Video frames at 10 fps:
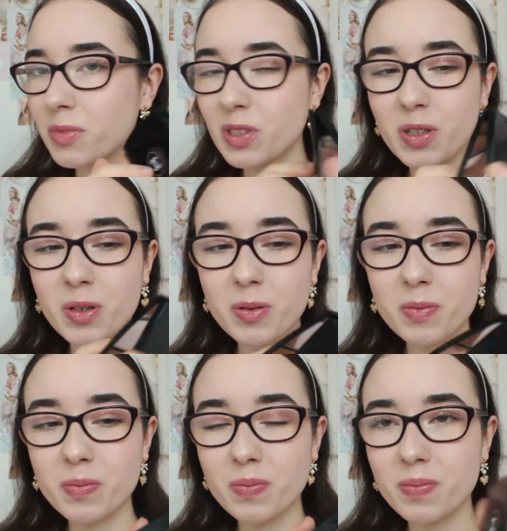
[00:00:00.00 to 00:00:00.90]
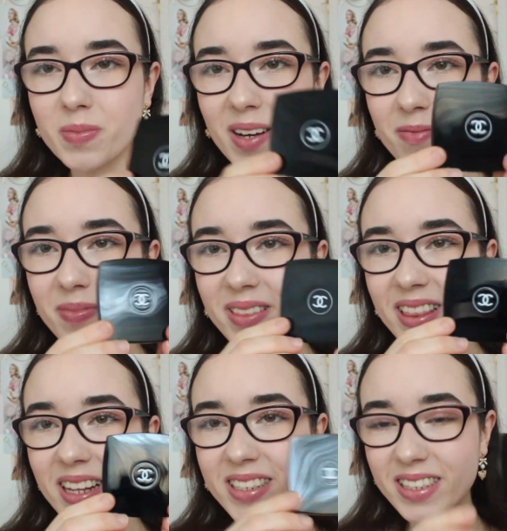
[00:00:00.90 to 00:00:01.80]
So yeah,
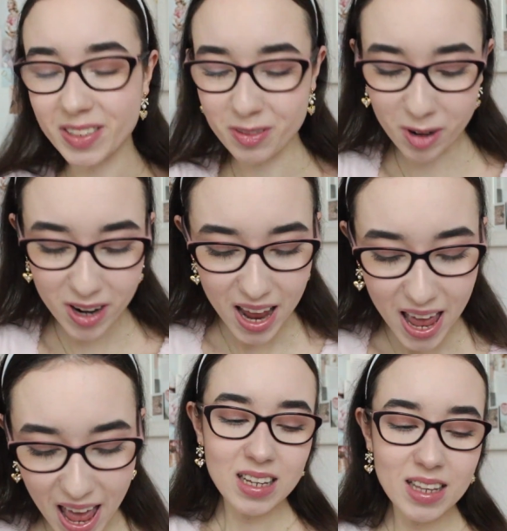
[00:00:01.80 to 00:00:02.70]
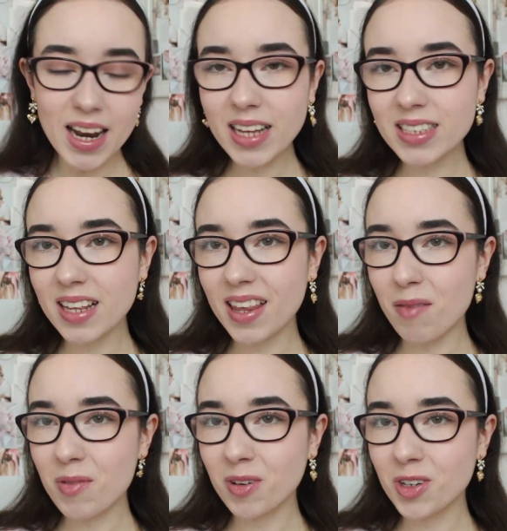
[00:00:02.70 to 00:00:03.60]
that's this one. The next thing that
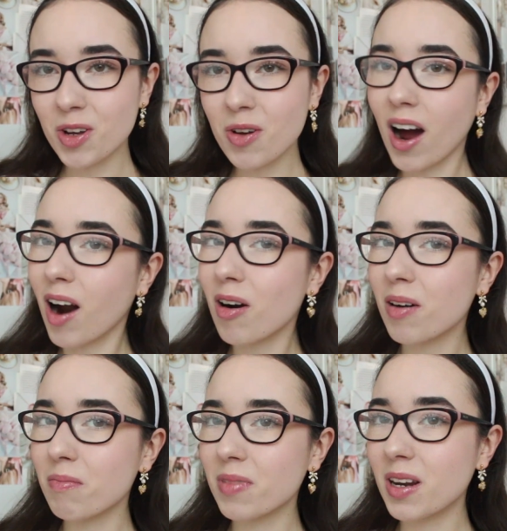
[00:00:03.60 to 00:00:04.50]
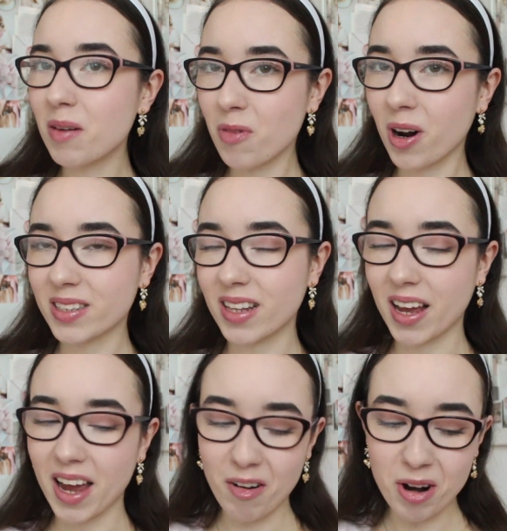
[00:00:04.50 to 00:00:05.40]
I'm going to show you are the lip products that I
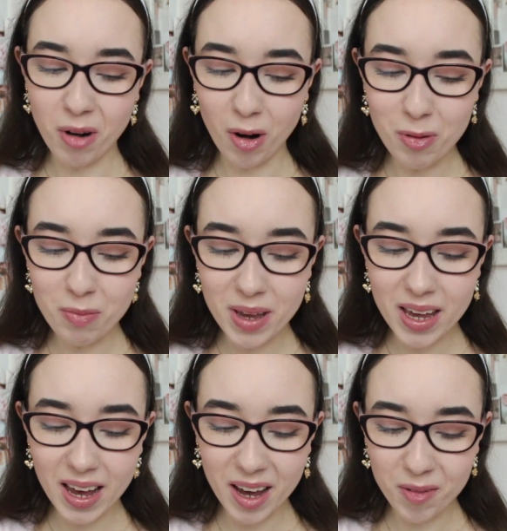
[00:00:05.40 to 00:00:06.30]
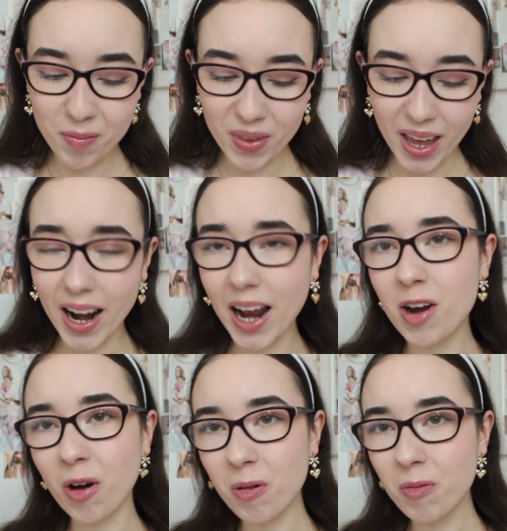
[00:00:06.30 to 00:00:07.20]
carry around with me. And I
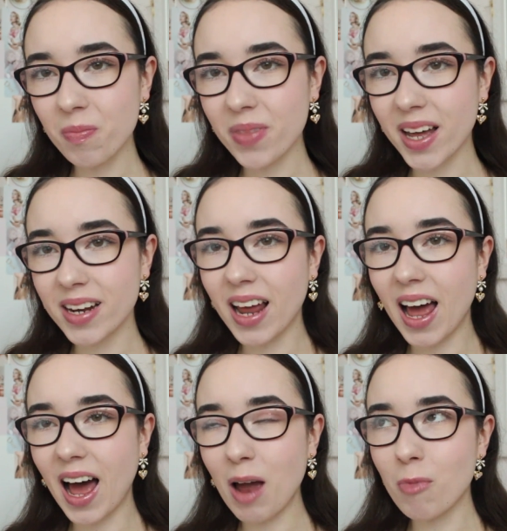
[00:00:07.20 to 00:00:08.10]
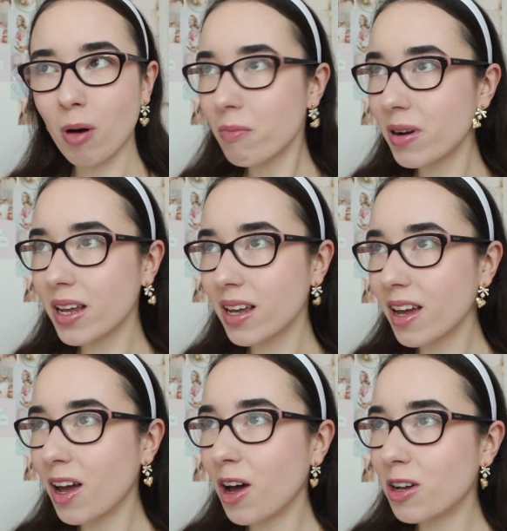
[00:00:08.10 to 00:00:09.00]
know that I
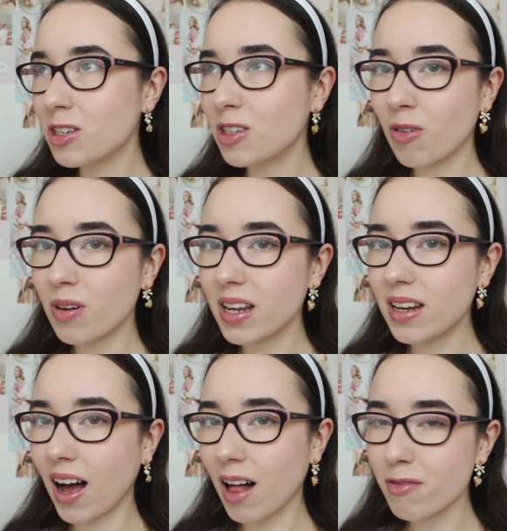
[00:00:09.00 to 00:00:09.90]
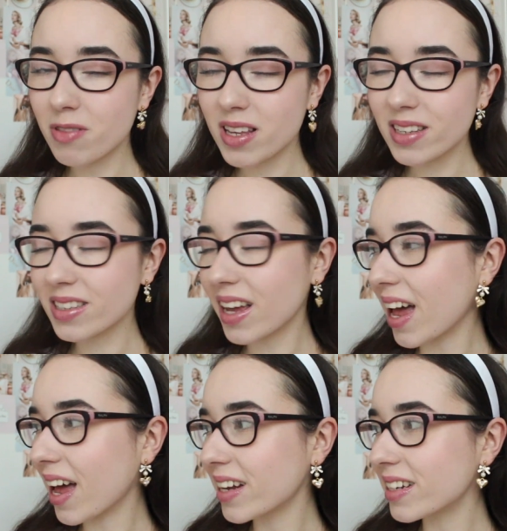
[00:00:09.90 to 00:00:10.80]
probably don't need half of these,
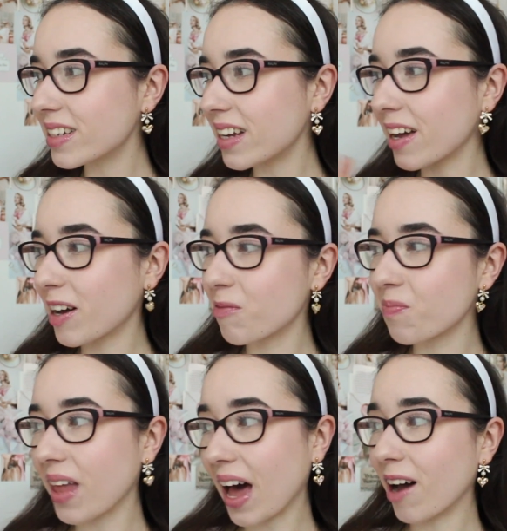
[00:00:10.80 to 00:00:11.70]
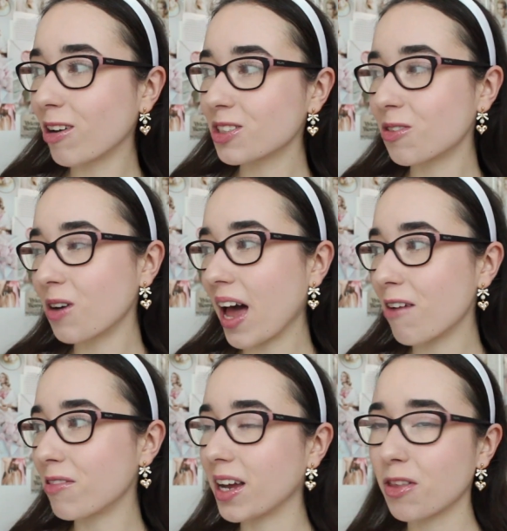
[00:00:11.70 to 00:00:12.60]
and I also
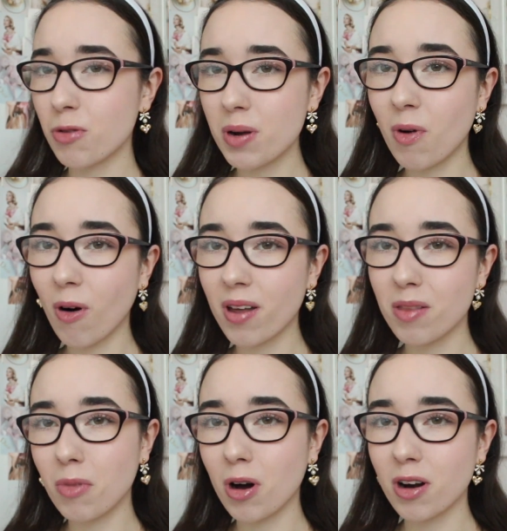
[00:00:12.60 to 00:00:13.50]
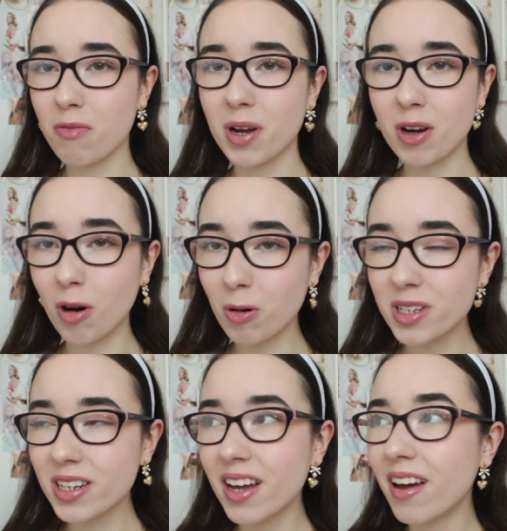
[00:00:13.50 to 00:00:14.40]
have like 3 more in the pocket of my
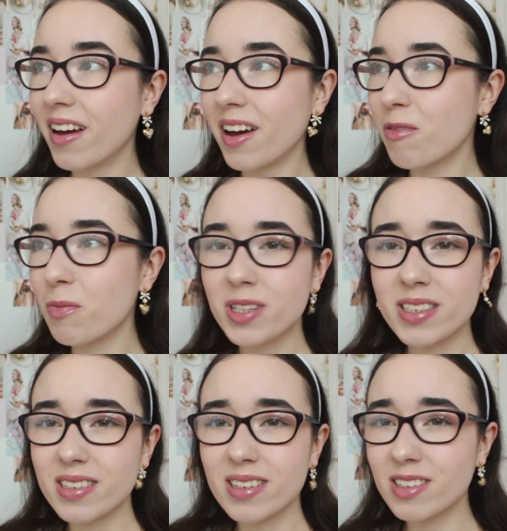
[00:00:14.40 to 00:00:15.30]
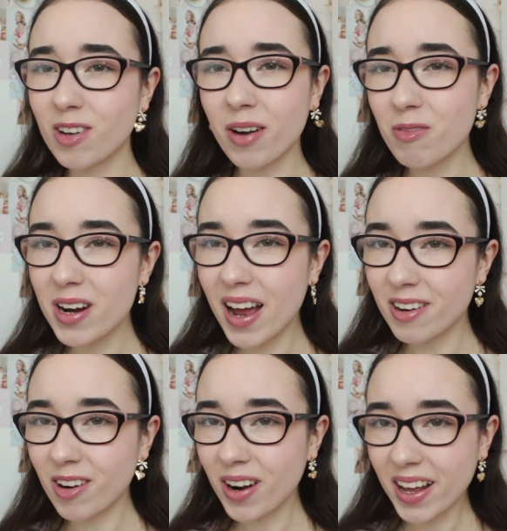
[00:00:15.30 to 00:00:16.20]
coat, which don't
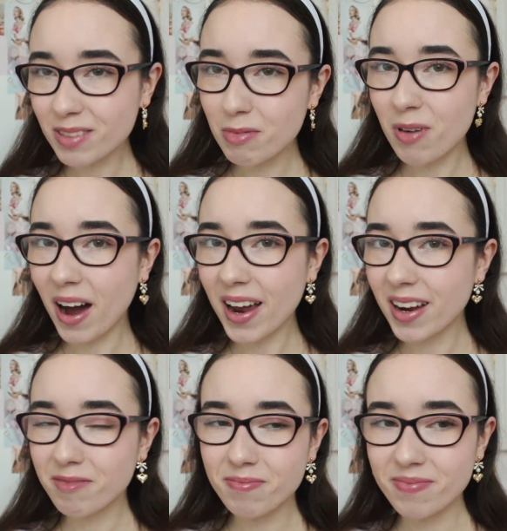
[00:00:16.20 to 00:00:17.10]
ask me why.